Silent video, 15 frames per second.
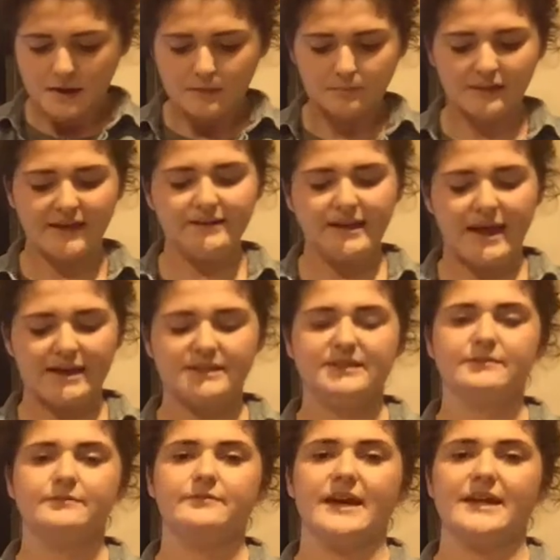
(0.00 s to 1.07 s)
Platelet
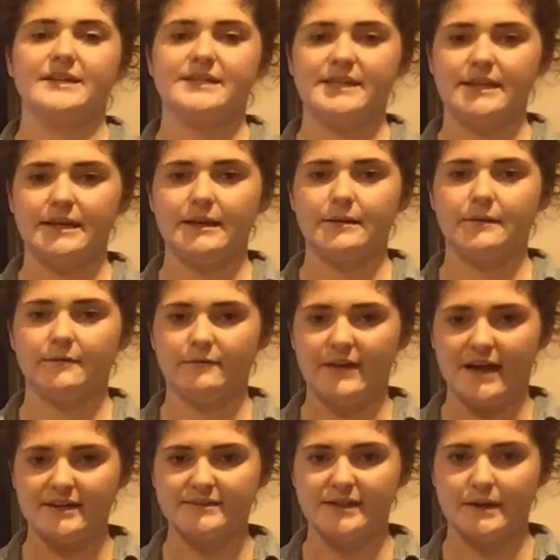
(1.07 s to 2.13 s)
activating
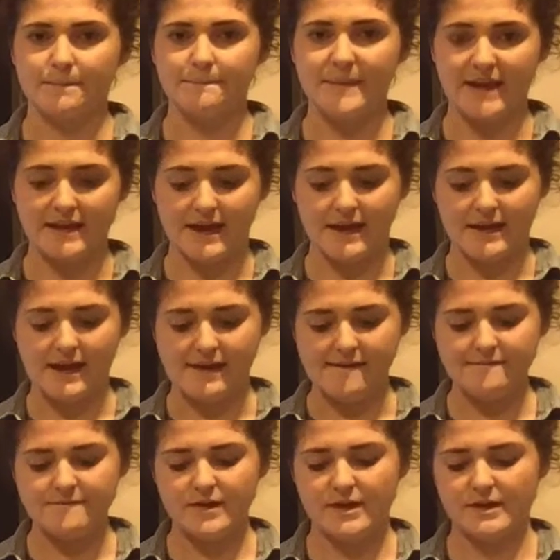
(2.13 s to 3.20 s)
factor
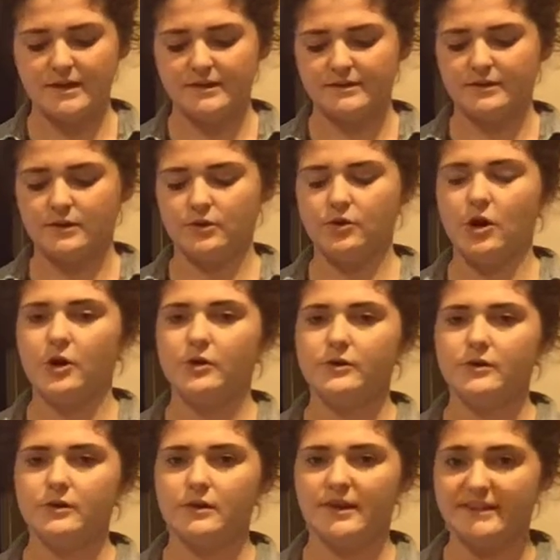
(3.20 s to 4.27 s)
PAF is
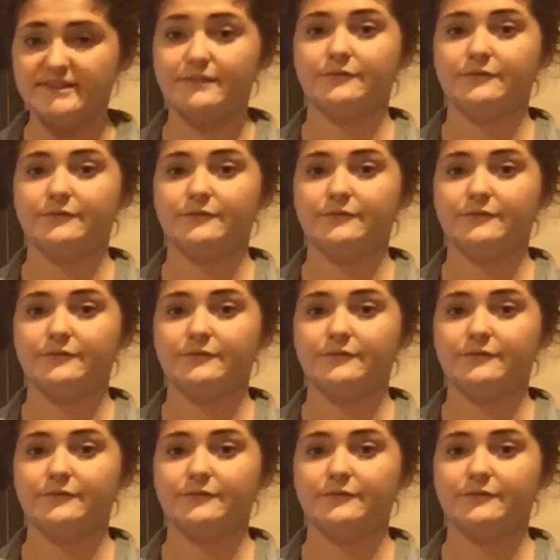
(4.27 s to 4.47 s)
a